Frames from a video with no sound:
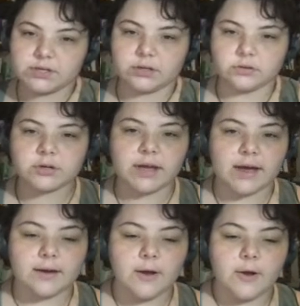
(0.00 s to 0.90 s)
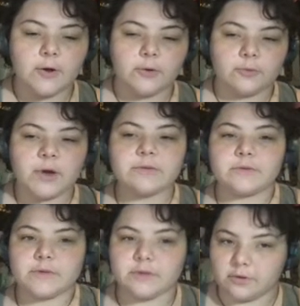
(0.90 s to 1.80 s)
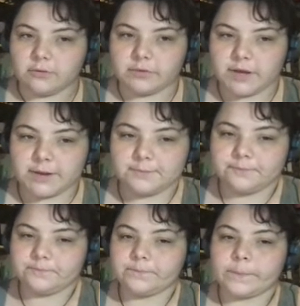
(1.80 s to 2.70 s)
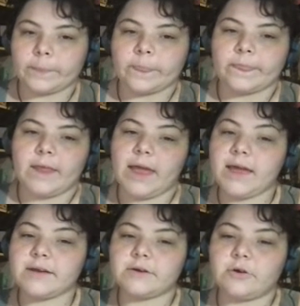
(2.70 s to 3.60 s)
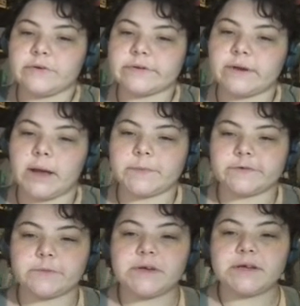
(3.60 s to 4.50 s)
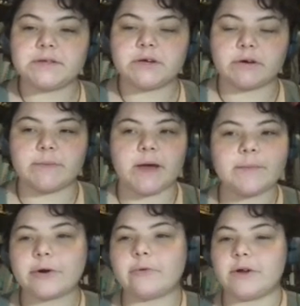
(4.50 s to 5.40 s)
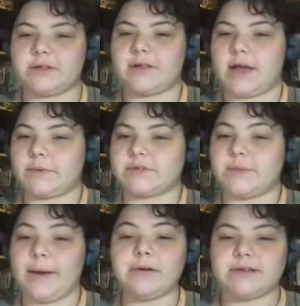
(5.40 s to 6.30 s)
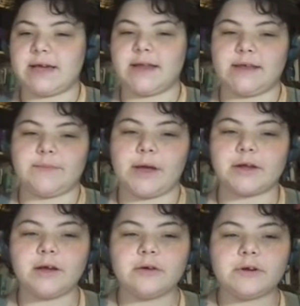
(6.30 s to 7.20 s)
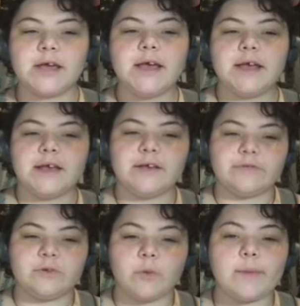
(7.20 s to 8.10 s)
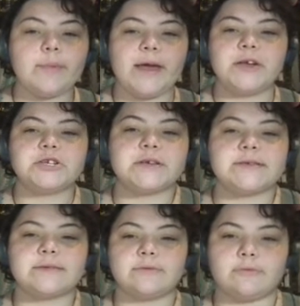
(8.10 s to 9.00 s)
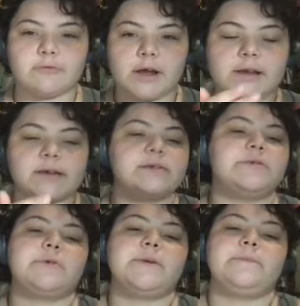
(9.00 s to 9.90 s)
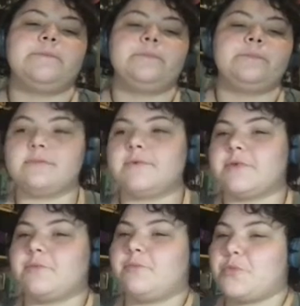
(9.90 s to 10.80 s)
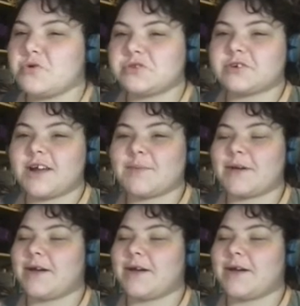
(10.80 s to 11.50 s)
to look at rather than the whole thing. And it also helps for me to remember what I was about to edit in my code if the web page is right next to it. With Bootstrap,